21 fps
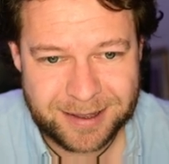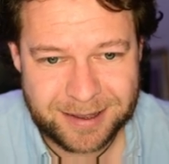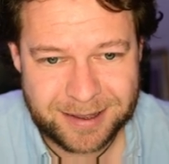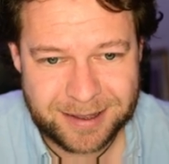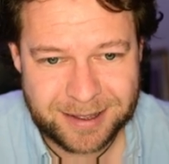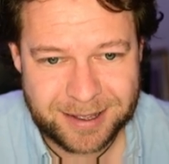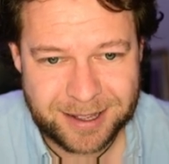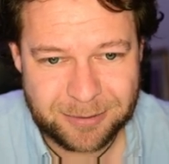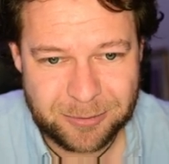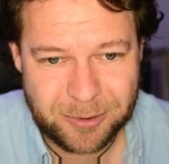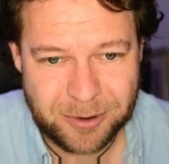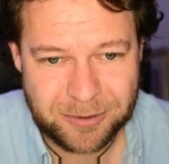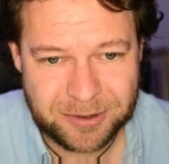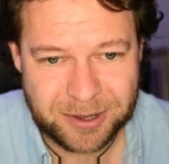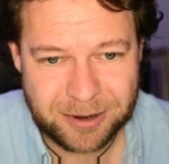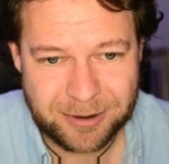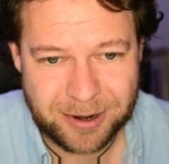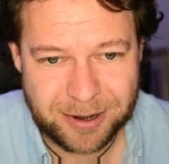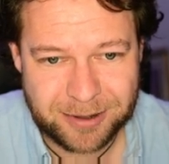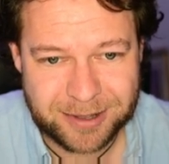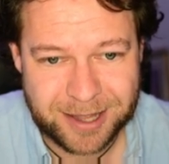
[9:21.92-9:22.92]
can I move
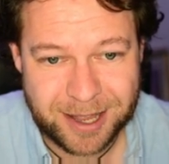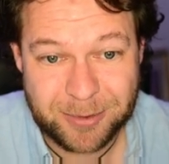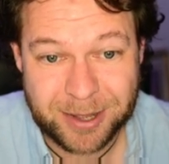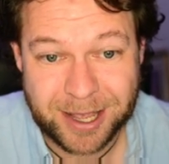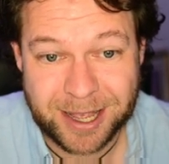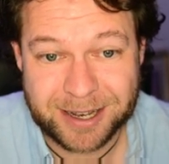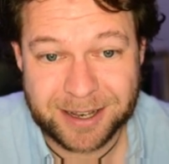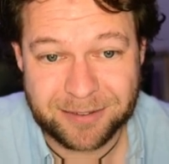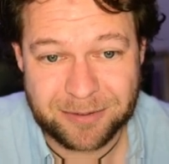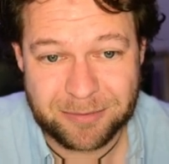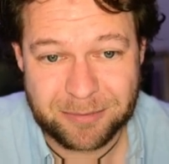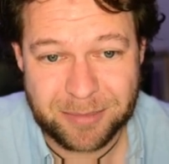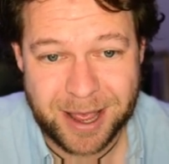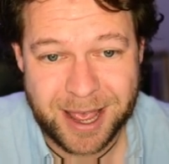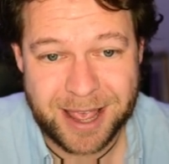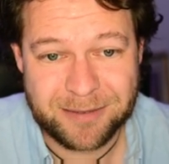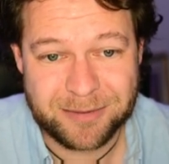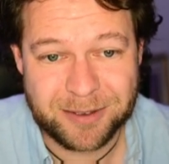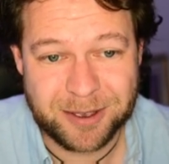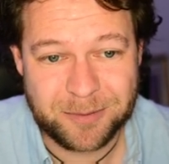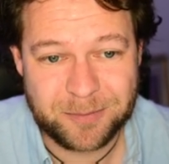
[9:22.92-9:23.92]
C around? Then we get different
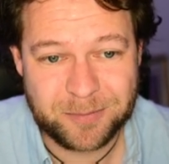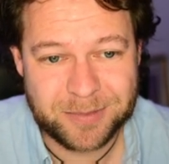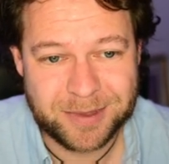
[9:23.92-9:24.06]
behavior.